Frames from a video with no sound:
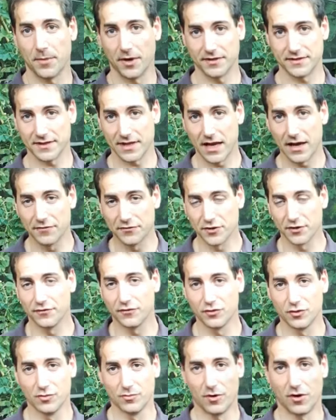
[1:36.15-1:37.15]
but after
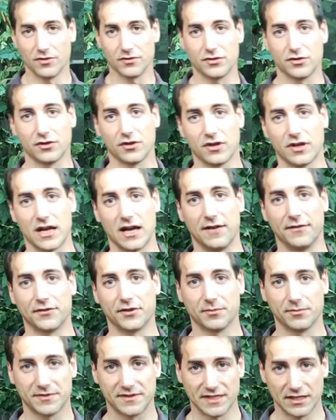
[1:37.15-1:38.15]
a few months, you're going to
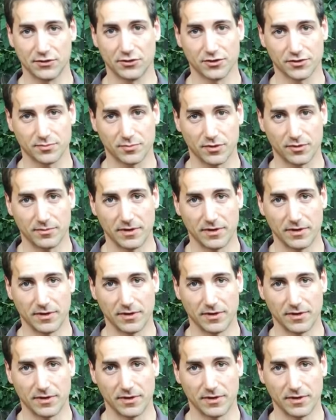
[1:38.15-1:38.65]
have some serious